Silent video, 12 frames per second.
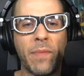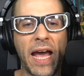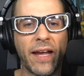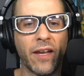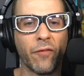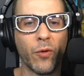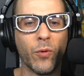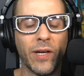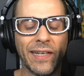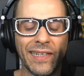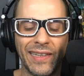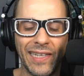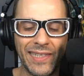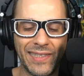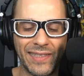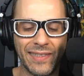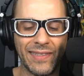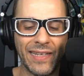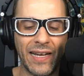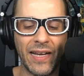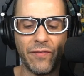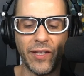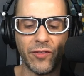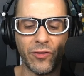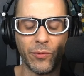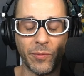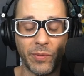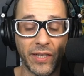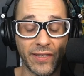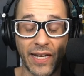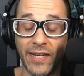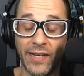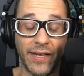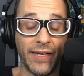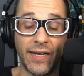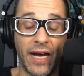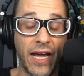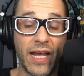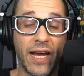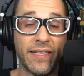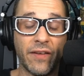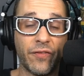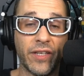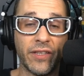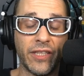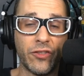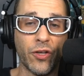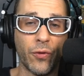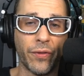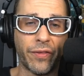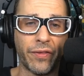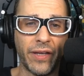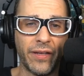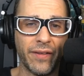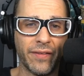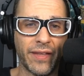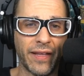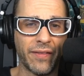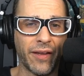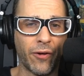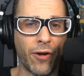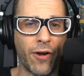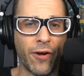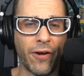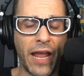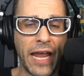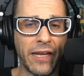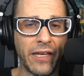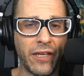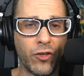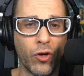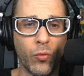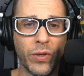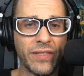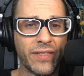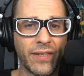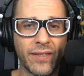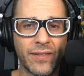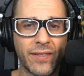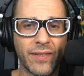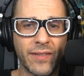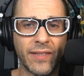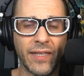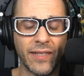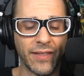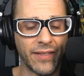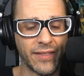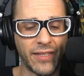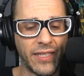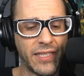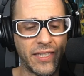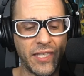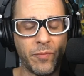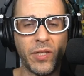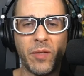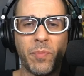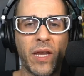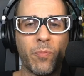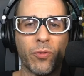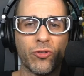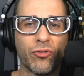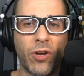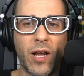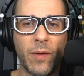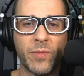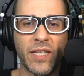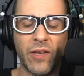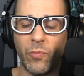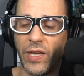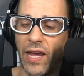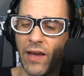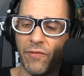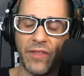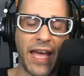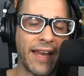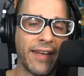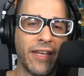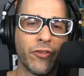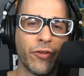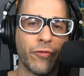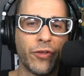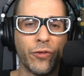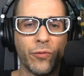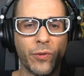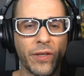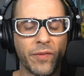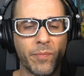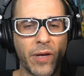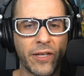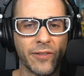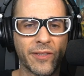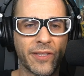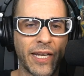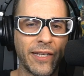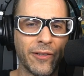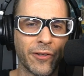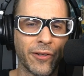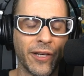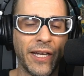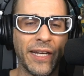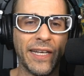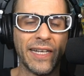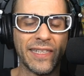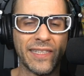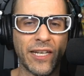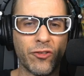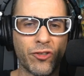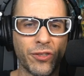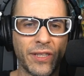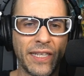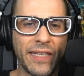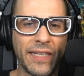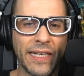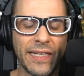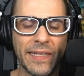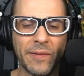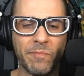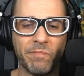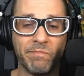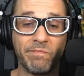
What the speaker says: back, everyone. Let's dive into it because I definitely don't think that there are any coincidences. This ECB paper drops. Then we have that interview with Michael Saylor, essentially. And